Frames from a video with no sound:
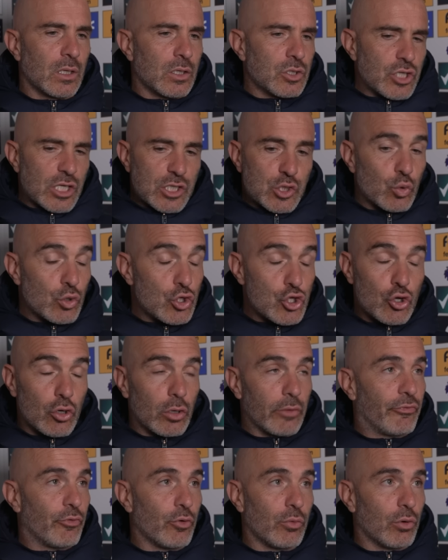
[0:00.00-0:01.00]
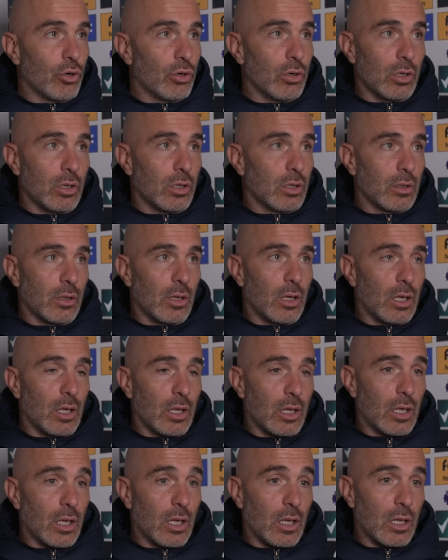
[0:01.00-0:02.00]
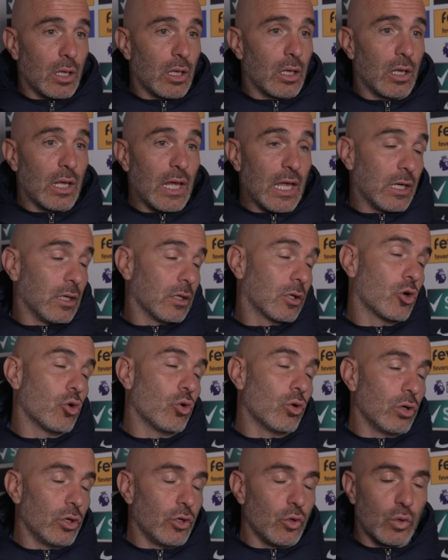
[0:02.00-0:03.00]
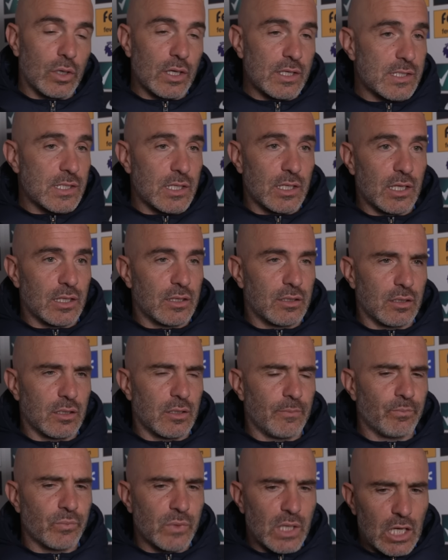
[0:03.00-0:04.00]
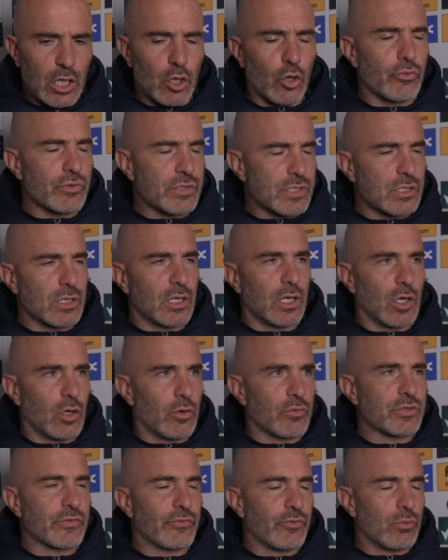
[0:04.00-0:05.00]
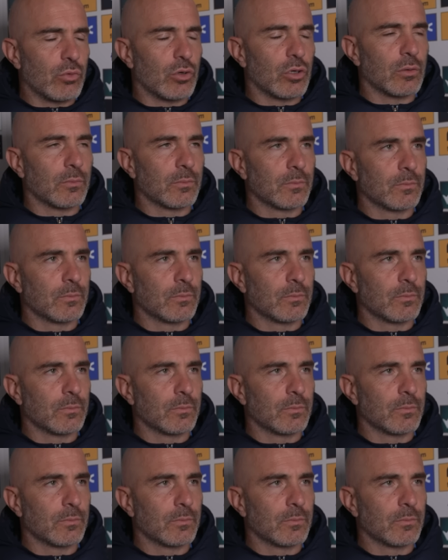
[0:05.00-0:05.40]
just to enjoy football. And Cole, you can see that he loves football.